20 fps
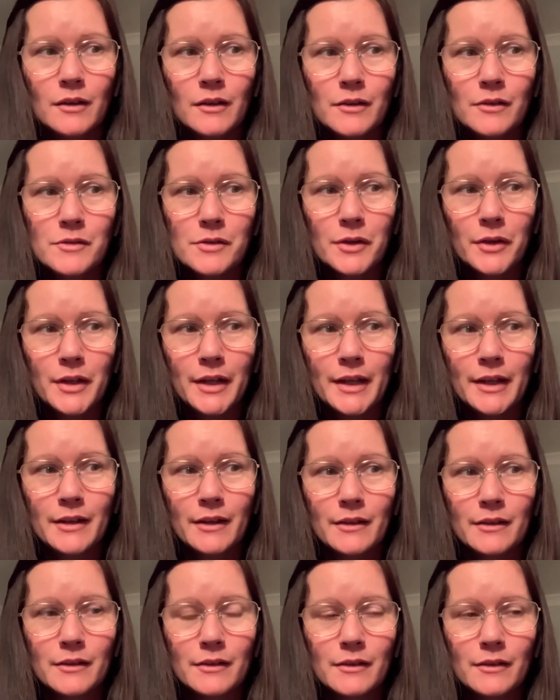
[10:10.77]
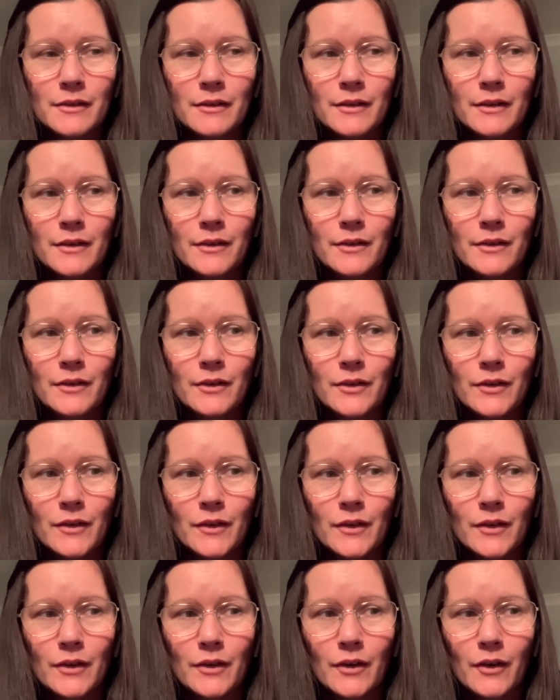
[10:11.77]
So yeah,
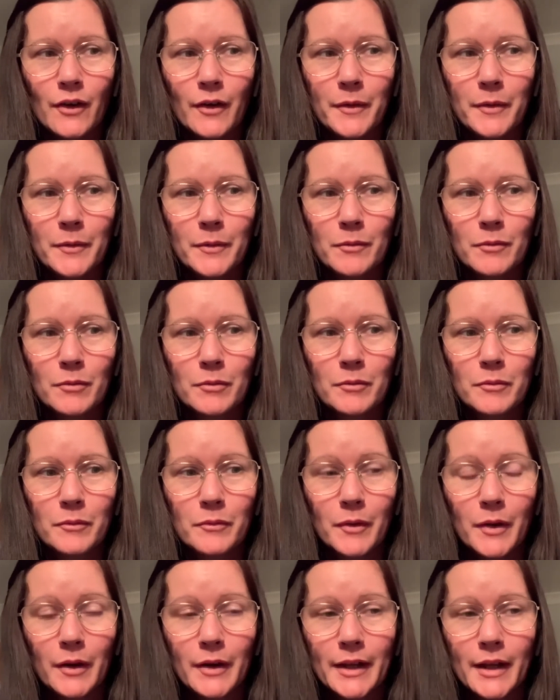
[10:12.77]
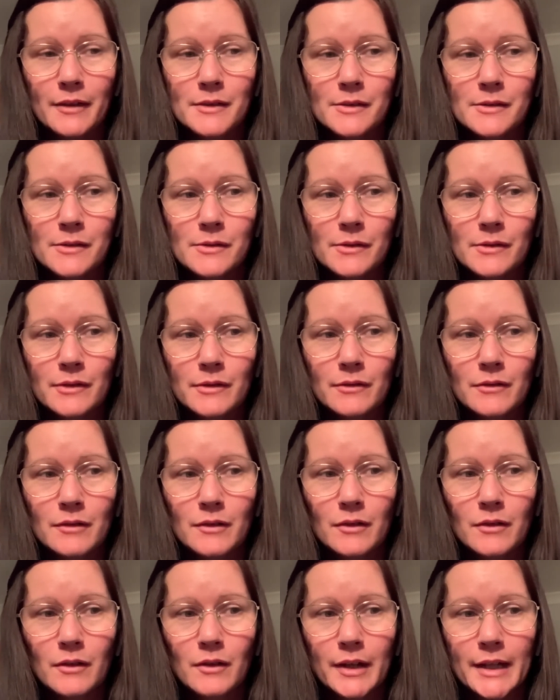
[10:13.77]
I guess
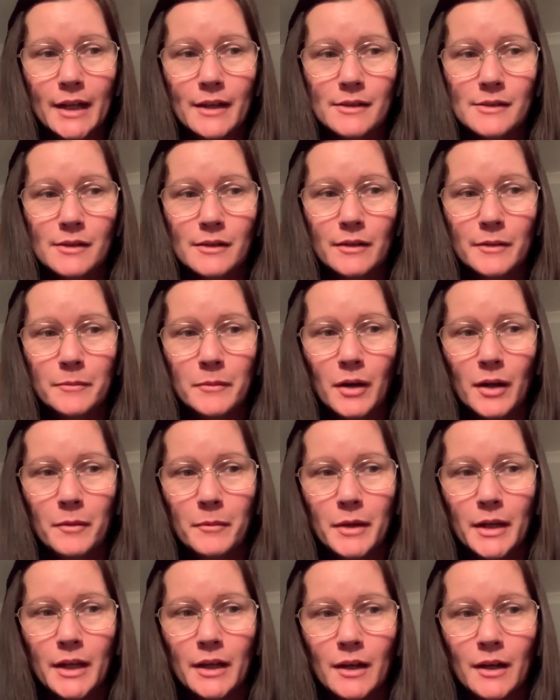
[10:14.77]
I might be